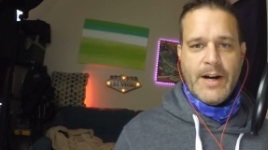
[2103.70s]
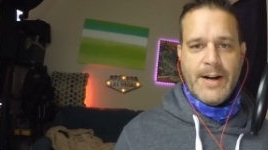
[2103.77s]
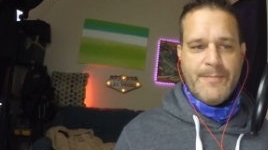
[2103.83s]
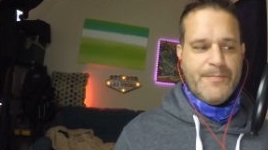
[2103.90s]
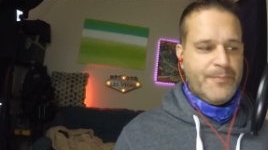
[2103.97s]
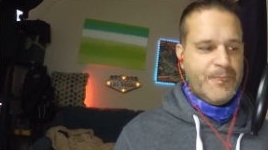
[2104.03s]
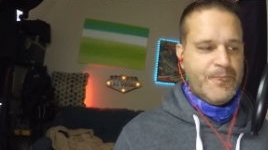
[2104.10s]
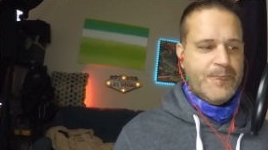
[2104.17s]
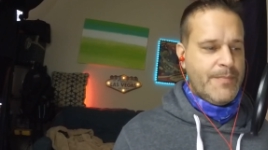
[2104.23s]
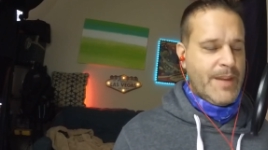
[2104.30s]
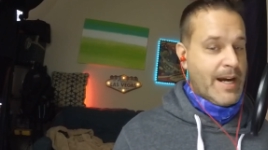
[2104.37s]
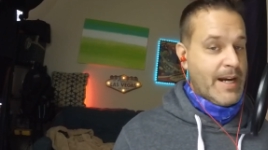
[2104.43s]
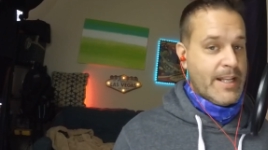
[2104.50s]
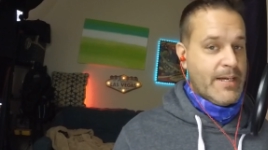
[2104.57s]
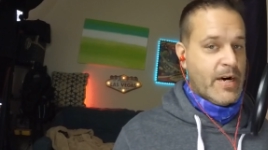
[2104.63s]
right? Well,
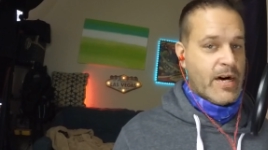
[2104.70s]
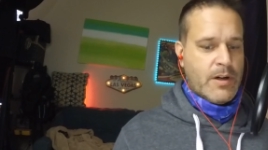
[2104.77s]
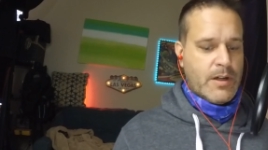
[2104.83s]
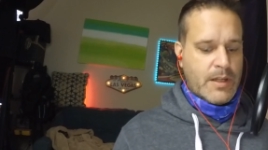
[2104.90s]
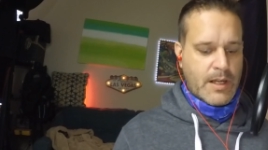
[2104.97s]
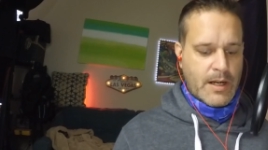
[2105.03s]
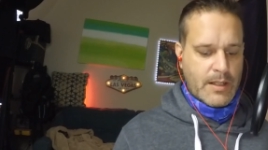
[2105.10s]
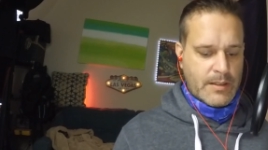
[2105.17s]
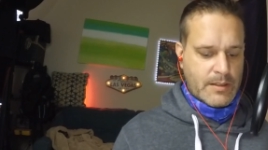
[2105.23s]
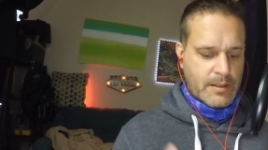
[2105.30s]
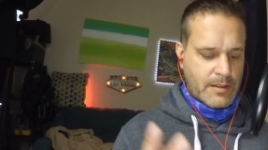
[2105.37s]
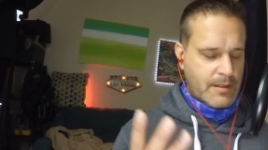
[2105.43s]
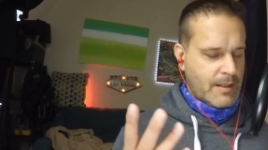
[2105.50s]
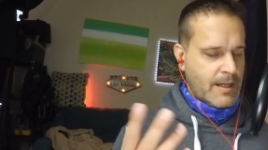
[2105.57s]
not anymore. You got,